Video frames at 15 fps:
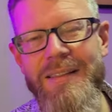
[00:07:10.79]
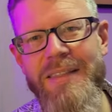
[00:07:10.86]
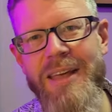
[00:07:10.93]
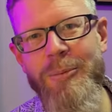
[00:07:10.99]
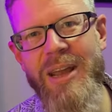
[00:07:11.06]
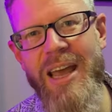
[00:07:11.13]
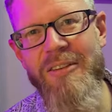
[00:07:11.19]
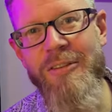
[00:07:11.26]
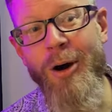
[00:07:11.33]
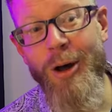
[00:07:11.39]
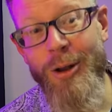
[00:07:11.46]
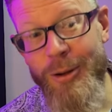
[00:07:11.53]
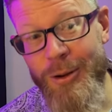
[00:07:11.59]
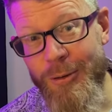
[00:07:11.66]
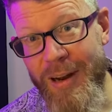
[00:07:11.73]
Then we have
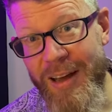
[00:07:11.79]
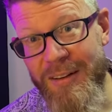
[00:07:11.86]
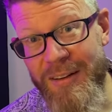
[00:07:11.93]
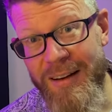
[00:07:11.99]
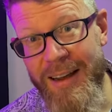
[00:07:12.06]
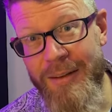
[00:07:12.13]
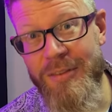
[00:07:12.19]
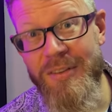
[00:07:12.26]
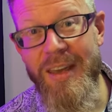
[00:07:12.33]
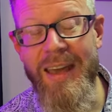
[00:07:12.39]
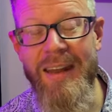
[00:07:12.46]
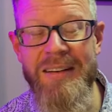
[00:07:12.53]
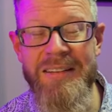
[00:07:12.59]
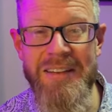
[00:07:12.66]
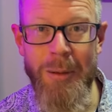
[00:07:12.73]
hollow ground knives
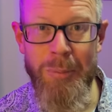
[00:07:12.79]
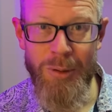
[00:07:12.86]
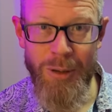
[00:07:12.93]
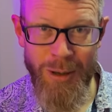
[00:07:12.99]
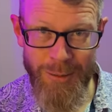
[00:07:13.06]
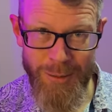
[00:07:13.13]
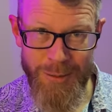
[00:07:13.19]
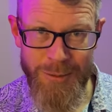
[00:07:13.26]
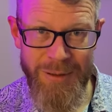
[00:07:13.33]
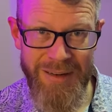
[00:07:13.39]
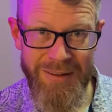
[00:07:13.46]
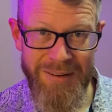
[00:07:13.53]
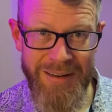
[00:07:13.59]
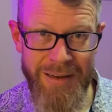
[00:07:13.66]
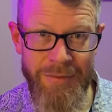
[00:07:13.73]
and double hollow
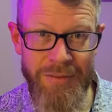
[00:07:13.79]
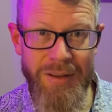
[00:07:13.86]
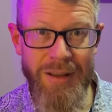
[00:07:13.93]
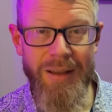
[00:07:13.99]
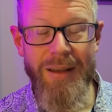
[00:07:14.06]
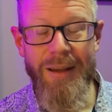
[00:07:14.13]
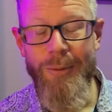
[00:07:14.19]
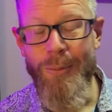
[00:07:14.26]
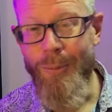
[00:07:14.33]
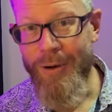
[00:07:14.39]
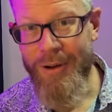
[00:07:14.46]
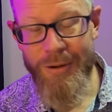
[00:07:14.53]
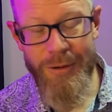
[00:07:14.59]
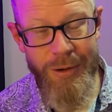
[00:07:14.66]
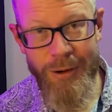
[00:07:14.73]
ground knives.
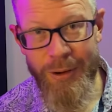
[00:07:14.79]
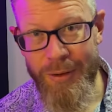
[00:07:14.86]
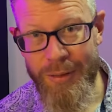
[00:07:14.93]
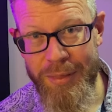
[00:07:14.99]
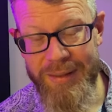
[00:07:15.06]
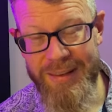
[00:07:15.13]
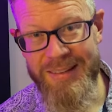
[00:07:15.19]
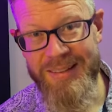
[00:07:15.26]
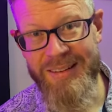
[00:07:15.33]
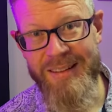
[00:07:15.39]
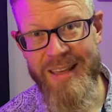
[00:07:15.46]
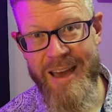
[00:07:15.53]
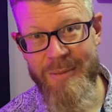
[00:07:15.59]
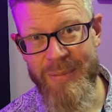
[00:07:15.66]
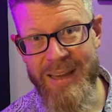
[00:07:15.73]
What on earth does
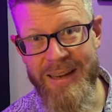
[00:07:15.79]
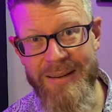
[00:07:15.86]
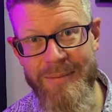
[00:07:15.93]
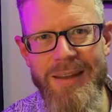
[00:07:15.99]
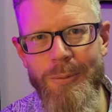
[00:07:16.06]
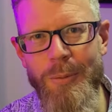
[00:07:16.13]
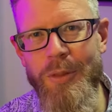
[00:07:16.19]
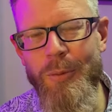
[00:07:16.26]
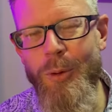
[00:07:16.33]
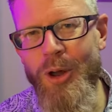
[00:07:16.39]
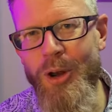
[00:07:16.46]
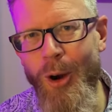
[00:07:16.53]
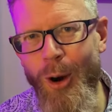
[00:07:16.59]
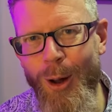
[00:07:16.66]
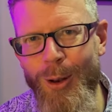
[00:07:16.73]
that mean? Well, the
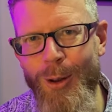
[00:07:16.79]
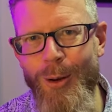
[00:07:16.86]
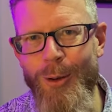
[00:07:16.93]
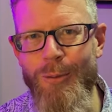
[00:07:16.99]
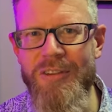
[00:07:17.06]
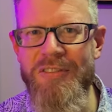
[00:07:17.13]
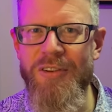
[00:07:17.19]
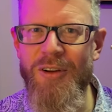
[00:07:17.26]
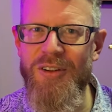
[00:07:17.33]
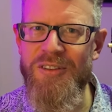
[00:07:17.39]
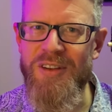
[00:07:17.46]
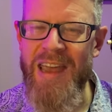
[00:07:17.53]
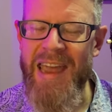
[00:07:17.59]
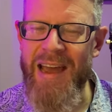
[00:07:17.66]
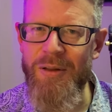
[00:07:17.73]
word hollow refers
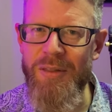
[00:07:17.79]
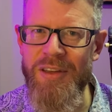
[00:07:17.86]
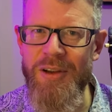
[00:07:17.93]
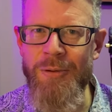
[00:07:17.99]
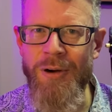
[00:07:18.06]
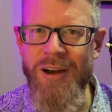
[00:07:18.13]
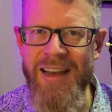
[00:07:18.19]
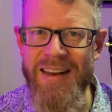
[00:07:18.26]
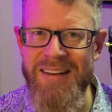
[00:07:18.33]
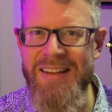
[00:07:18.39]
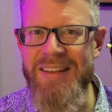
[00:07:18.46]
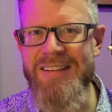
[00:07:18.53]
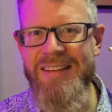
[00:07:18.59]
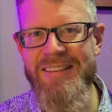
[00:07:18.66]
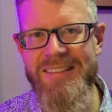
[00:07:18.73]
to how the grind
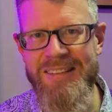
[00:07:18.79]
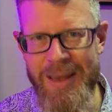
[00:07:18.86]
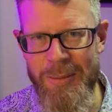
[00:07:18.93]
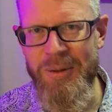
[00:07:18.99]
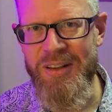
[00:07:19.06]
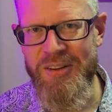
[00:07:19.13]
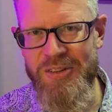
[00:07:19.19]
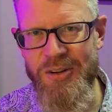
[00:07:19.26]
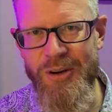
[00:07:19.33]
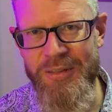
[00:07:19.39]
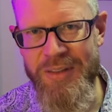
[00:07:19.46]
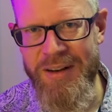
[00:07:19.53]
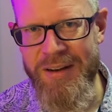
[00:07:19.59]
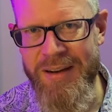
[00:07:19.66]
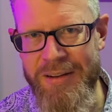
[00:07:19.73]
is established on
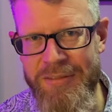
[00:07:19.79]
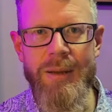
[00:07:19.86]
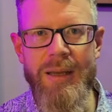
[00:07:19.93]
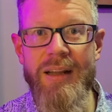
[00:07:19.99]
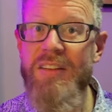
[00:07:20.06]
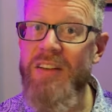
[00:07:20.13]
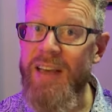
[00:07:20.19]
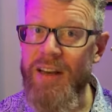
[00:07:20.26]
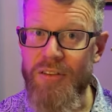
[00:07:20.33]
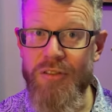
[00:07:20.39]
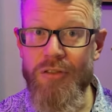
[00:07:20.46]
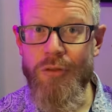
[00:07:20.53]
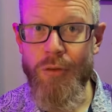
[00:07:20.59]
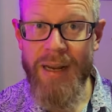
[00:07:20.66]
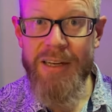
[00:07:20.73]
the knife. To get a
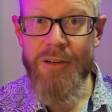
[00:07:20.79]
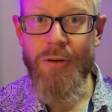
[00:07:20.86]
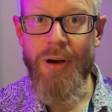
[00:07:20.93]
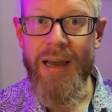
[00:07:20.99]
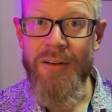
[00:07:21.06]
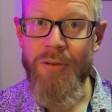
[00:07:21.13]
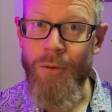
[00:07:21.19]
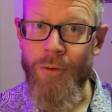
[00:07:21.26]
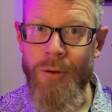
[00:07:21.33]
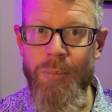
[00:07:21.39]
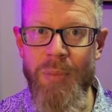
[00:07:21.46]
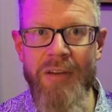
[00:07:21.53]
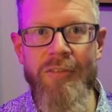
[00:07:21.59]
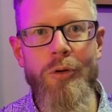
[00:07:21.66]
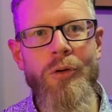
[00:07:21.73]
straight grind or a
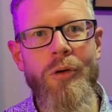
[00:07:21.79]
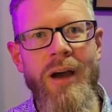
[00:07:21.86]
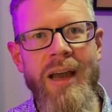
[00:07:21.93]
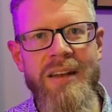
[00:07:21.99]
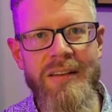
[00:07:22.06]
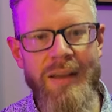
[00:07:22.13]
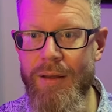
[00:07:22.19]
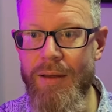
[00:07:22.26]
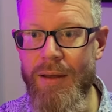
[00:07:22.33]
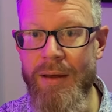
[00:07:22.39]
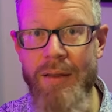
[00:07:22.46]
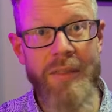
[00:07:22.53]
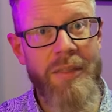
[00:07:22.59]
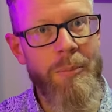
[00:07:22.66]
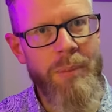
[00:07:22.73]
bevel grind,
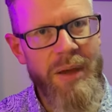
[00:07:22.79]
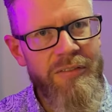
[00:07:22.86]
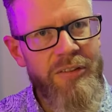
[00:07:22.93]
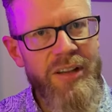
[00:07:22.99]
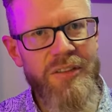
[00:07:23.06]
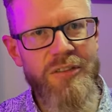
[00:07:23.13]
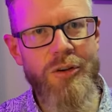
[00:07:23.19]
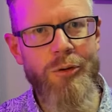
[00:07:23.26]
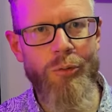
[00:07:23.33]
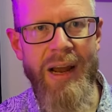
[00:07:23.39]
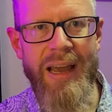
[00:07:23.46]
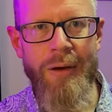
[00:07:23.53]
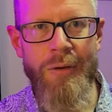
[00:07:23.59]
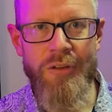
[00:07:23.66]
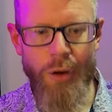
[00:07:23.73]
the bevel is
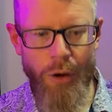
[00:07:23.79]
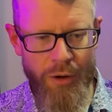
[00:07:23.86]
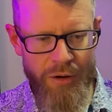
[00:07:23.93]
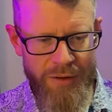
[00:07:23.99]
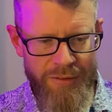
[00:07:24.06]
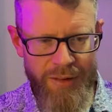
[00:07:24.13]
ground on a